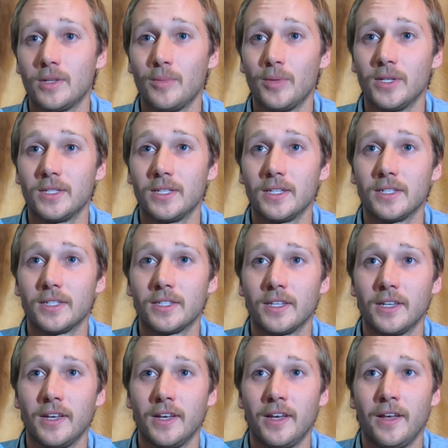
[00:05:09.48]
the
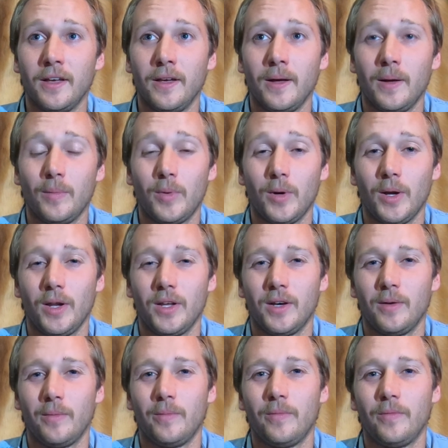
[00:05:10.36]
business, but
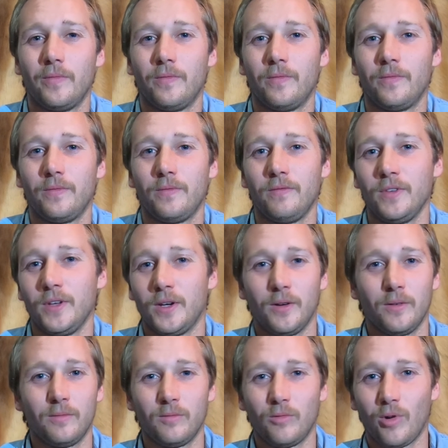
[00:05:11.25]
you
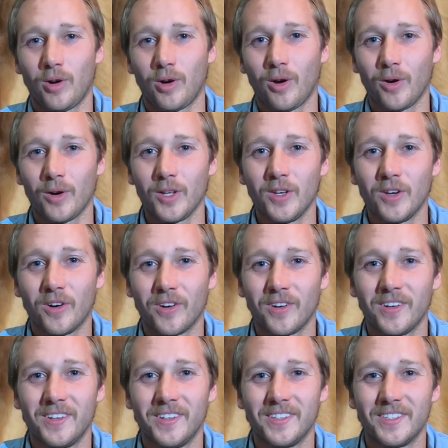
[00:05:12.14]
know, work hard, eat
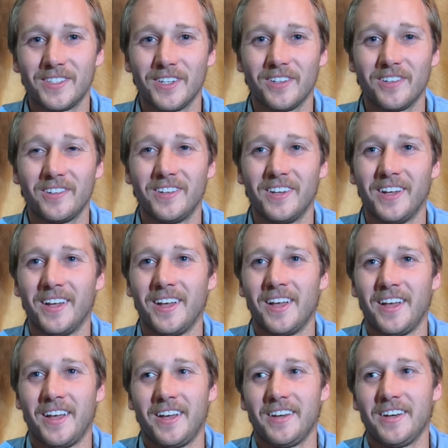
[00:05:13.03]
hard. So
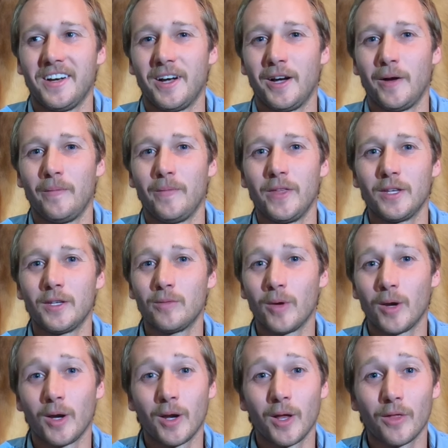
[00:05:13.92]
this has
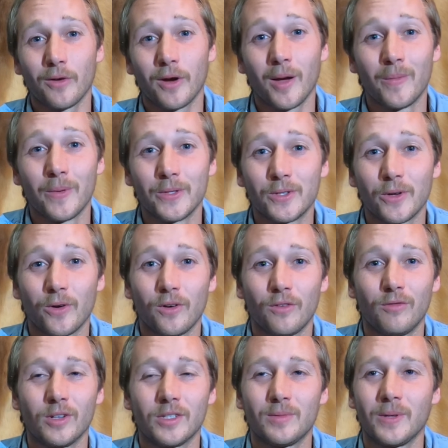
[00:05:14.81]
been another episode
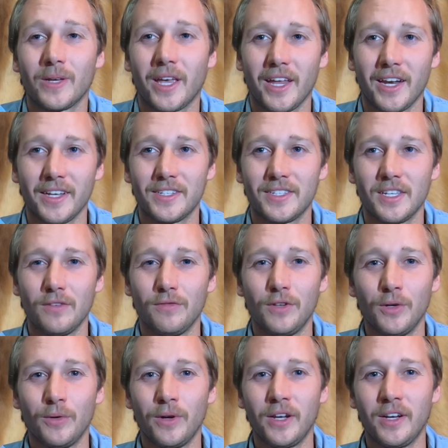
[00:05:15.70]
of What's Mechanic Steve
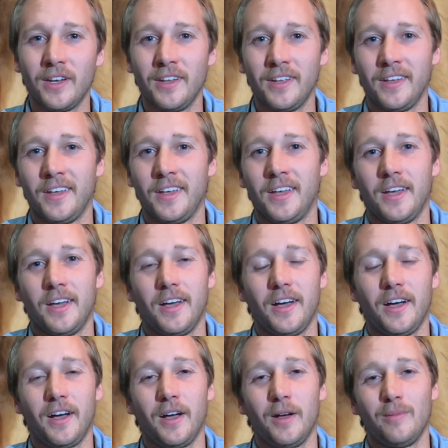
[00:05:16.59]
Doing.
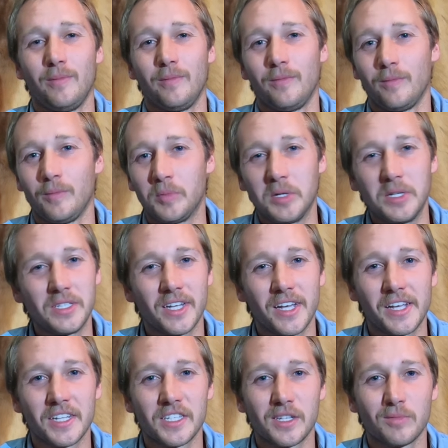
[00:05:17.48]
Please
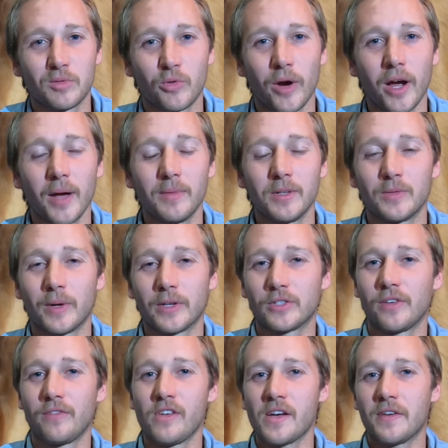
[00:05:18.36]
like and subscribe,
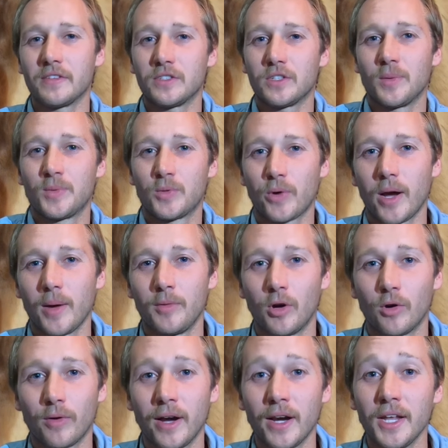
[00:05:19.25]
especially if you haven't subscribed
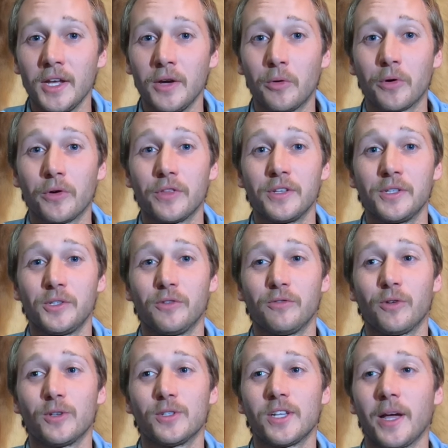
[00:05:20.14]
already or this is your
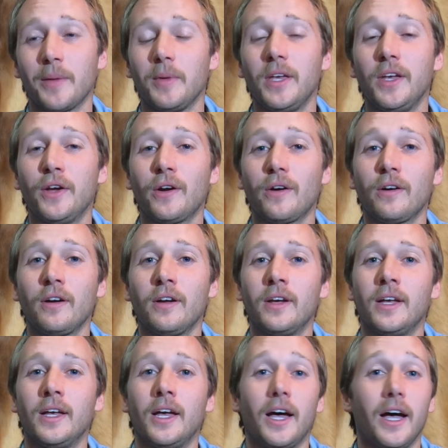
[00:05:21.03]
first time here.
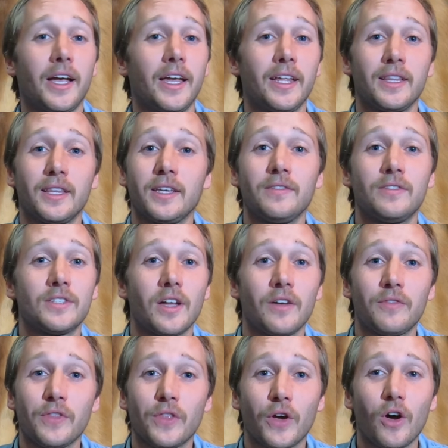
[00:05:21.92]
Again, leave
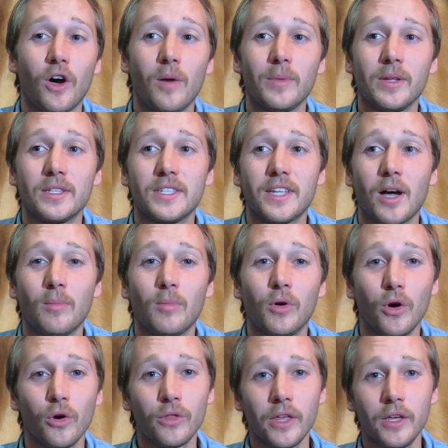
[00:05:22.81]
stuff in the comments down
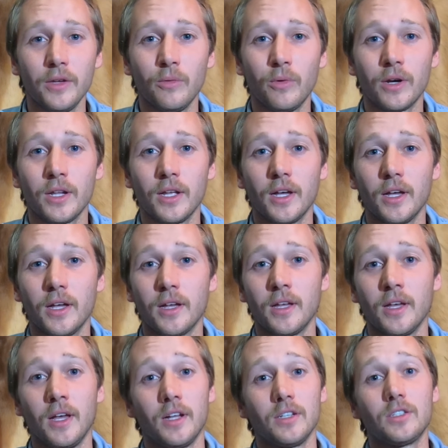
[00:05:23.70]
below that you want
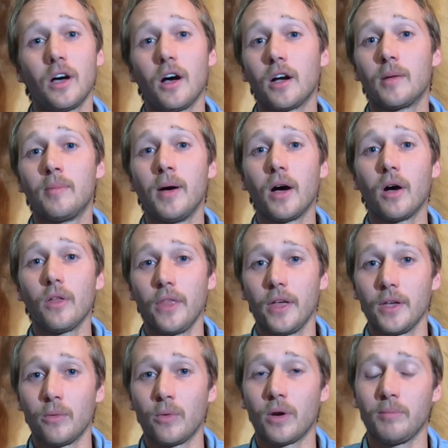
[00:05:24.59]
to talk about,
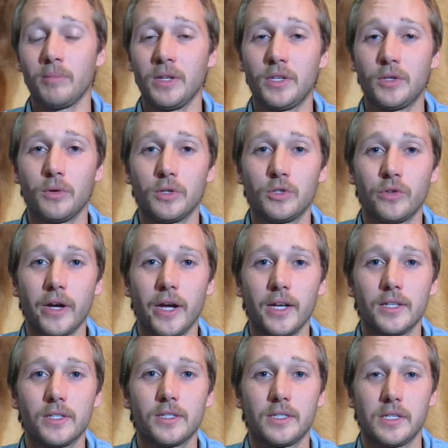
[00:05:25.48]
that you want me to
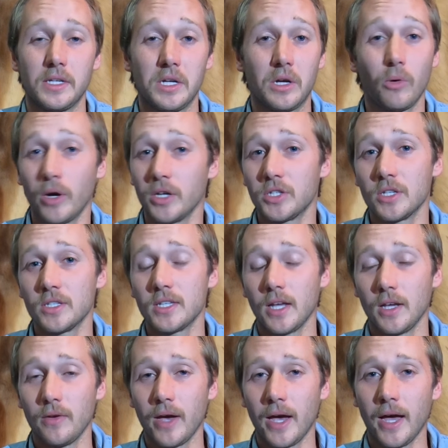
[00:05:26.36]
address, any questions
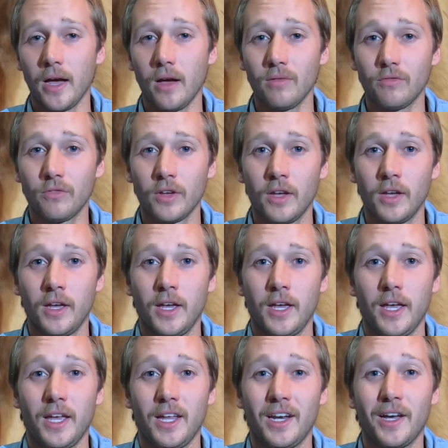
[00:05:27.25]
that you have,
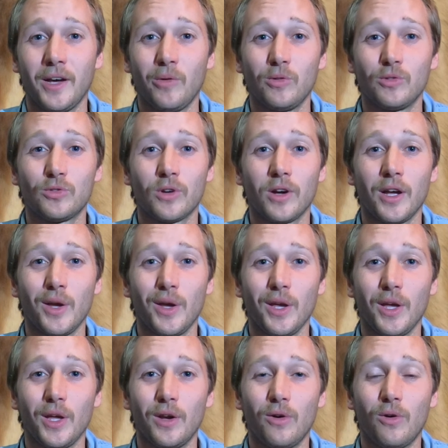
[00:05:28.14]
and I will try
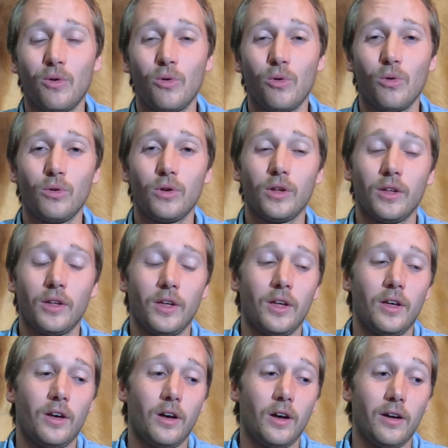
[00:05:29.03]
and get a hold
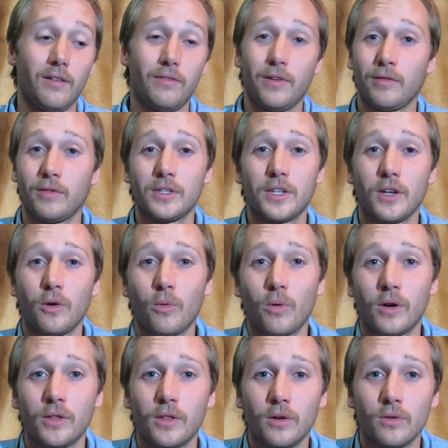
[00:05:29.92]
of every single
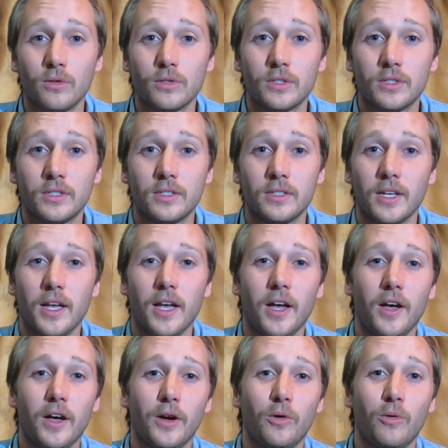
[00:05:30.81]
one of those
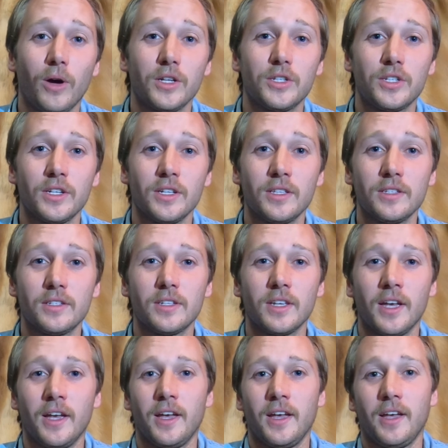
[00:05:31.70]
questions,
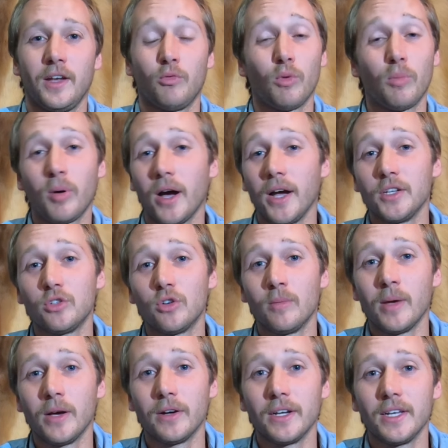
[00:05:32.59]
reply to
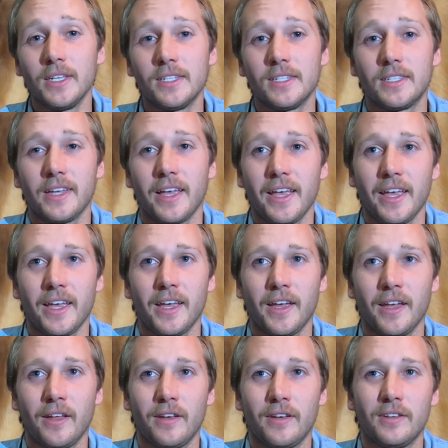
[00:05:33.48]
them at least,
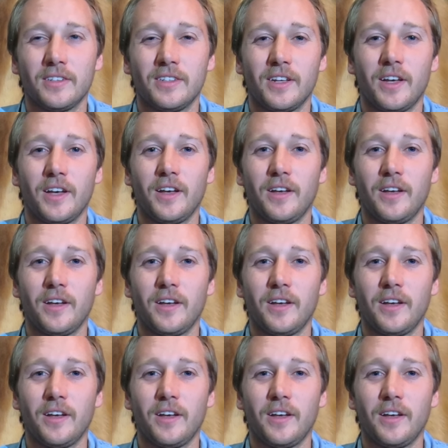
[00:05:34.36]
and